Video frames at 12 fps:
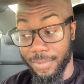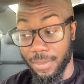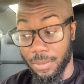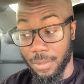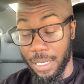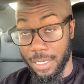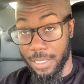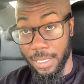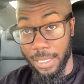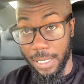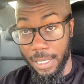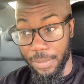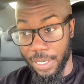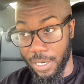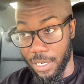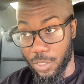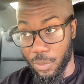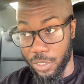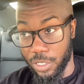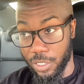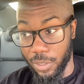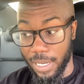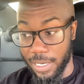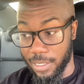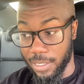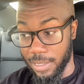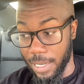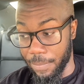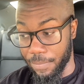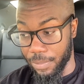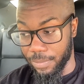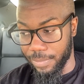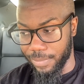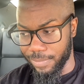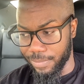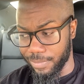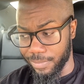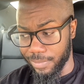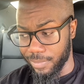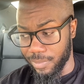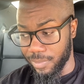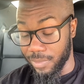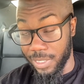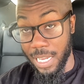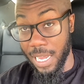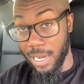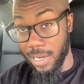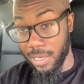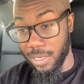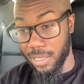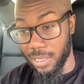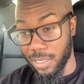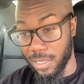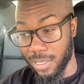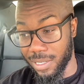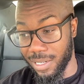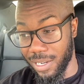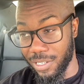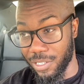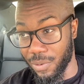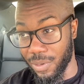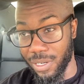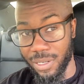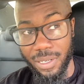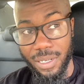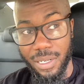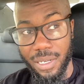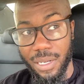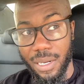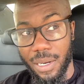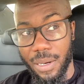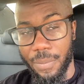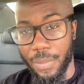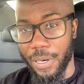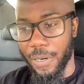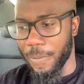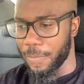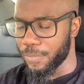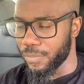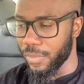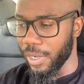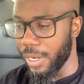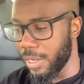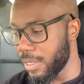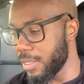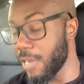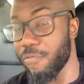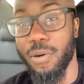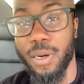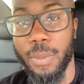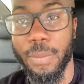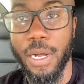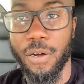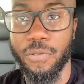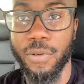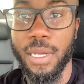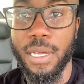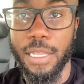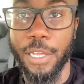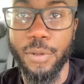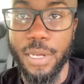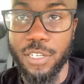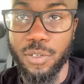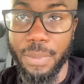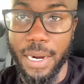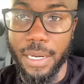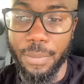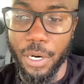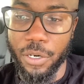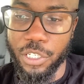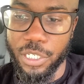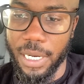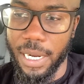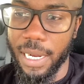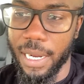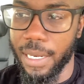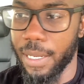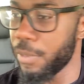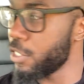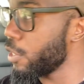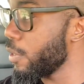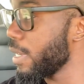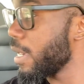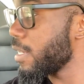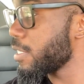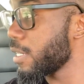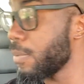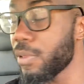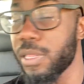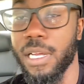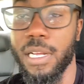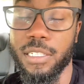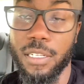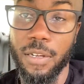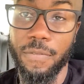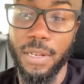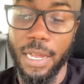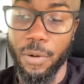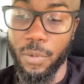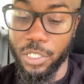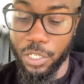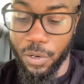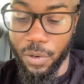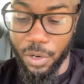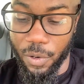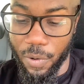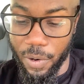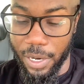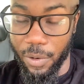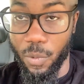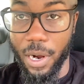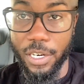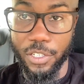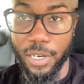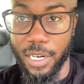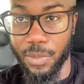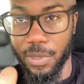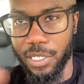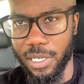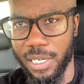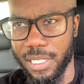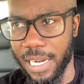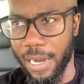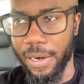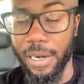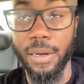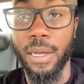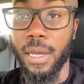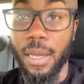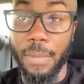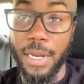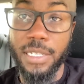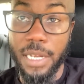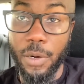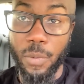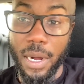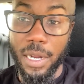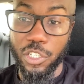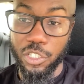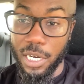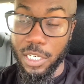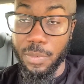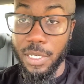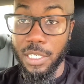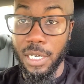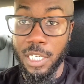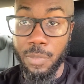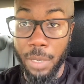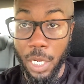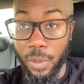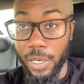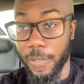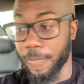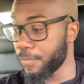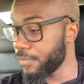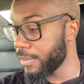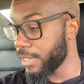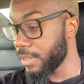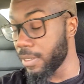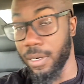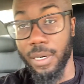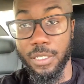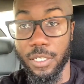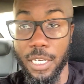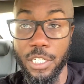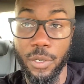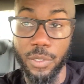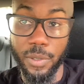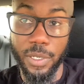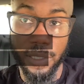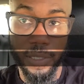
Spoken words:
Kind of sucky because we're still at step 10, kind of, sort of. But yeah, enough running my mouth. Thank you guys for buying the merch, and let me show you guys a couple things of like what's going on and why the transmission is out, and basically why the transmission exploded. All right, so let's go do this.